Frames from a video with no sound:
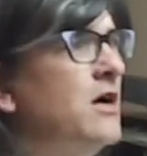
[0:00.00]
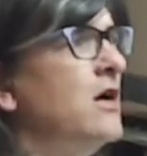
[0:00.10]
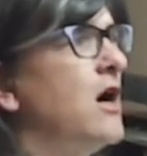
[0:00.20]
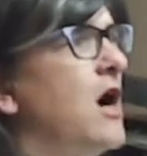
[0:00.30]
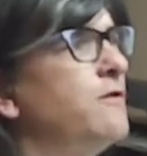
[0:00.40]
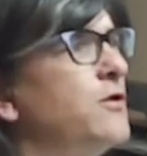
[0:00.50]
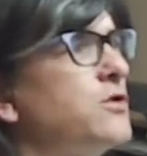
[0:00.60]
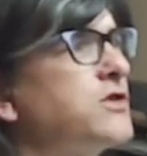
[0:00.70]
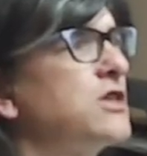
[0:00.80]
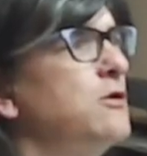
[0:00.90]
I've
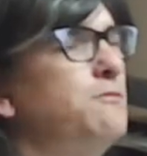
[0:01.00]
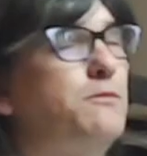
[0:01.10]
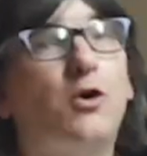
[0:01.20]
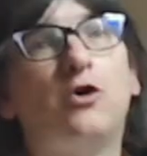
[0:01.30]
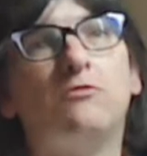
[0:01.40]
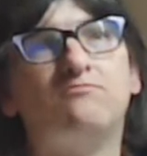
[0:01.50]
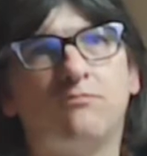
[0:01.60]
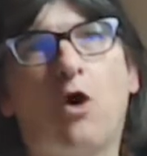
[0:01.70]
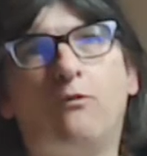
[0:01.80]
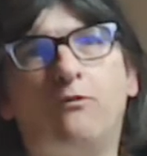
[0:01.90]
also bought,
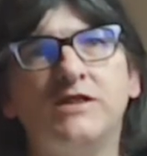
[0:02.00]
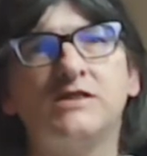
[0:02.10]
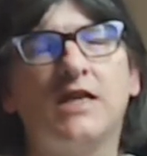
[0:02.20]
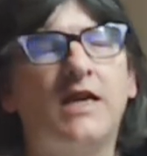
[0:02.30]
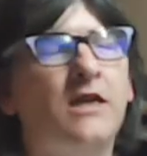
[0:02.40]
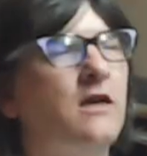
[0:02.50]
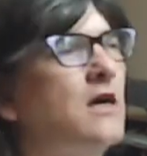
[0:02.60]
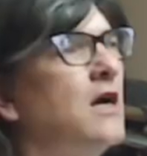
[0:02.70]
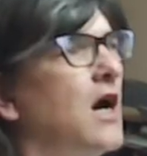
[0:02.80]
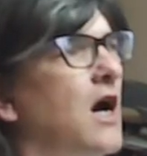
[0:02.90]
obviously,
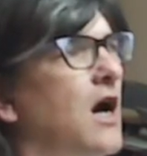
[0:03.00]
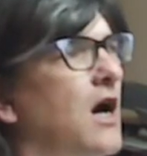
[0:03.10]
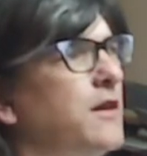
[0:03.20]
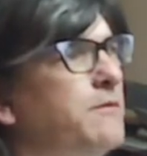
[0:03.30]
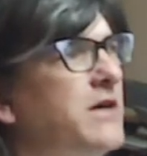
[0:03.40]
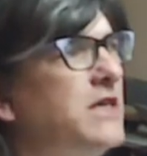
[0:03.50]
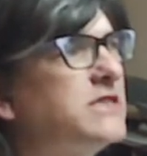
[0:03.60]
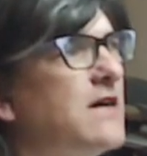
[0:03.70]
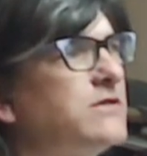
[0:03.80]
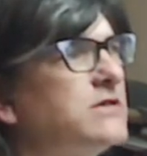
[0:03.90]
the
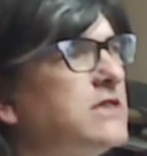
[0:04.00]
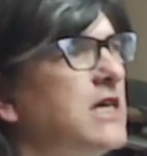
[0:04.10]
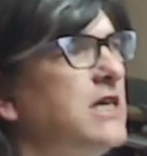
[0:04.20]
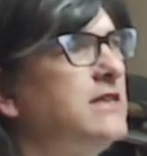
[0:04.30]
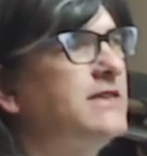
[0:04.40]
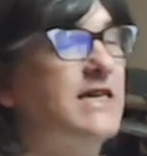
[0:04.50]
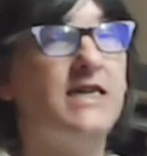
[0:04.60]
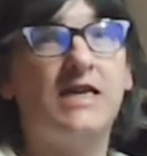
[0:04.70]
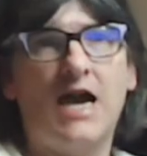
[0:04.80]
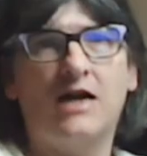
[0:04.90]
B17
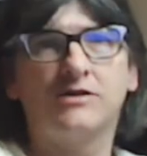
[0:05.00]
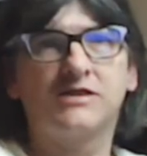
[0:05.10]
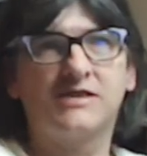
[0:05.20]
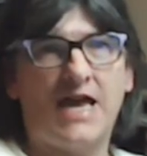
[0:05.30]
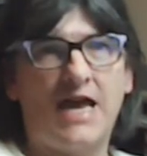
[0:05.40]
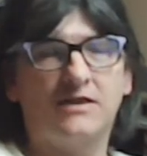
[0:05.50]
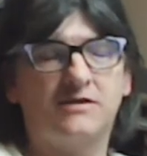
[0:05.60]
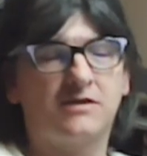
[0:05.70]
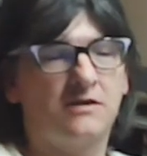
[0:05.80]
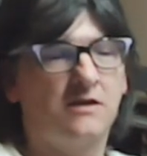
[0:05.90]
Decal Set,